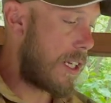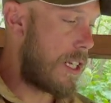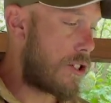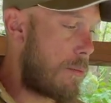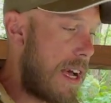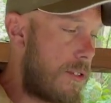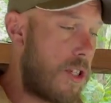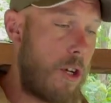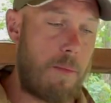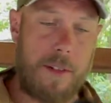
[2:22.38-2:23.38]
these for about
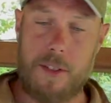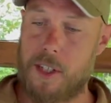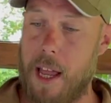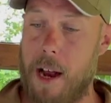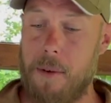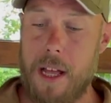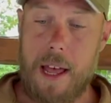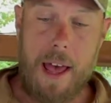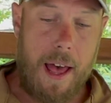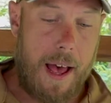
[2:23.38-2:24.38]
2 months now,
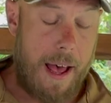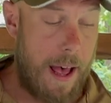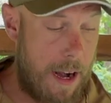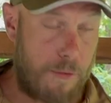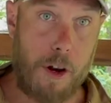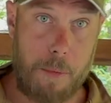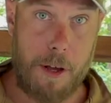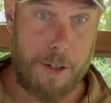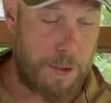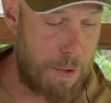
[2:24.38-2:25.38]
and I've got to be
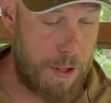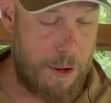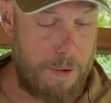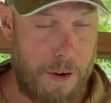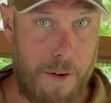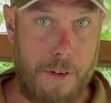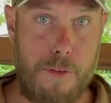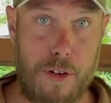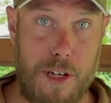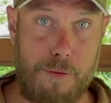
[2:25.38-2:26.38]
honest with you,
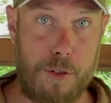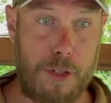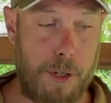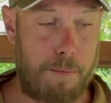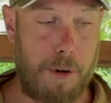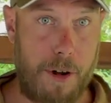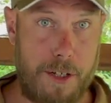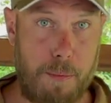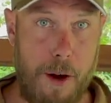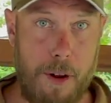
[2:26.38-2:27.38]
the difference in price,
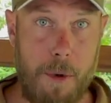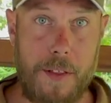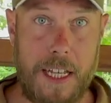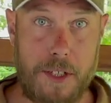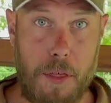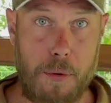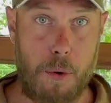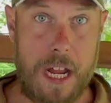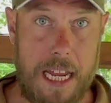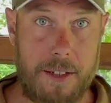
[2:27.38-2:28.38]
bearing in mind these are
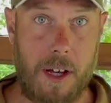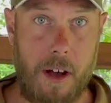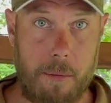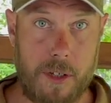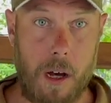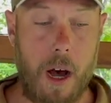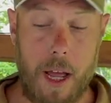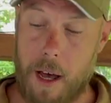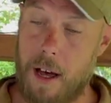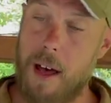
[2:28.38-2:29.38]
3 times
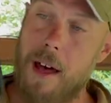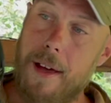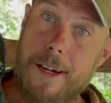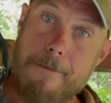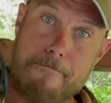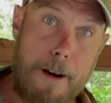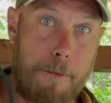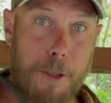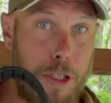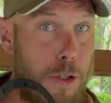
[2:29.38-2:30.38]
higher, I'm
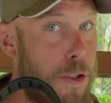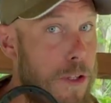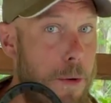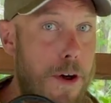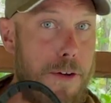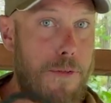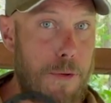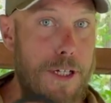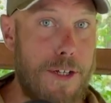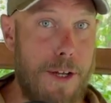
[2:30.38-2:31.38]
not sure they're worth
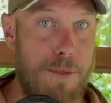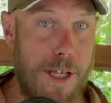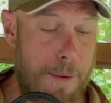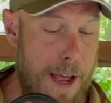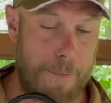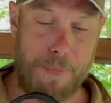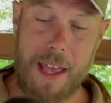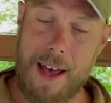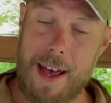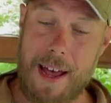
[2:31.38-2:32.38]
3 times the amount.
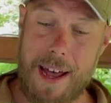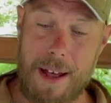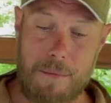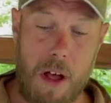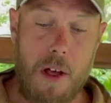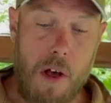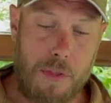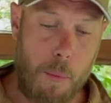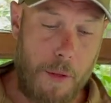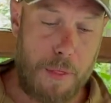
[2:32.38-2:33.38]

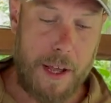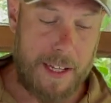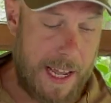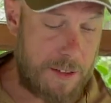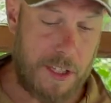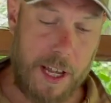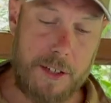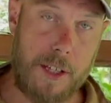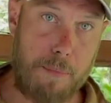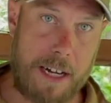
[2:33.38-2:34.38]
The one thing I can say
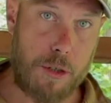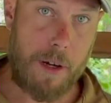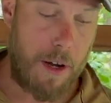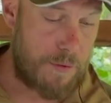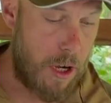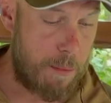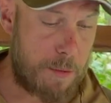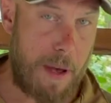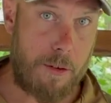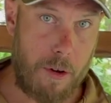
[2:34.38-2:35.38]
is the battery lifetime is
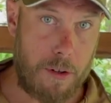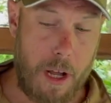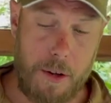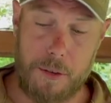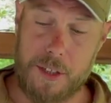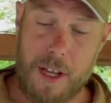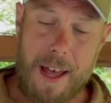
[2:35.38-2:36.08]
better on those.